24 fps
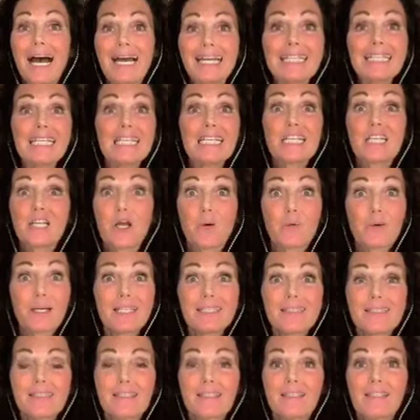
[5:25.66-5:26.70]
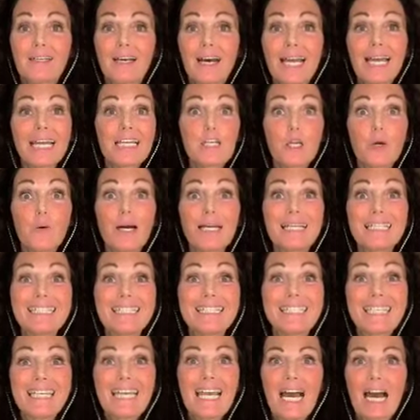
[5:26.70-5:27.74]
I didn't know it. I had no
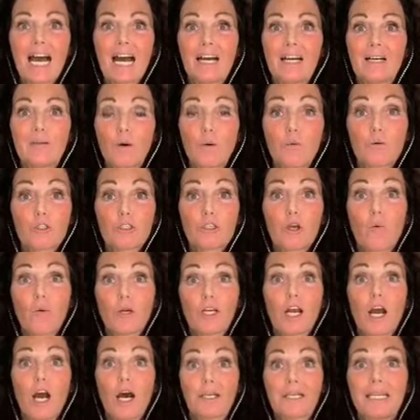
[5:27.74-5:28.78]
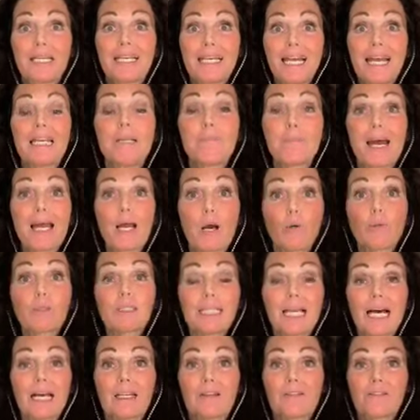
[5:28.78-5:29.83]
idea what was going on in my
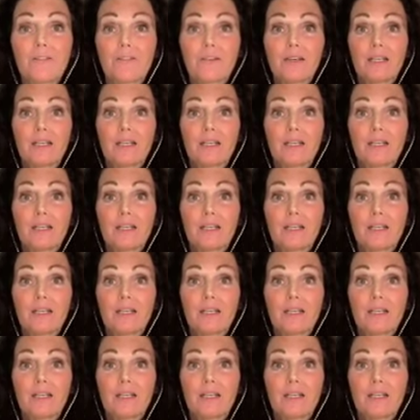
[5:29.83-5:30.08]
own life.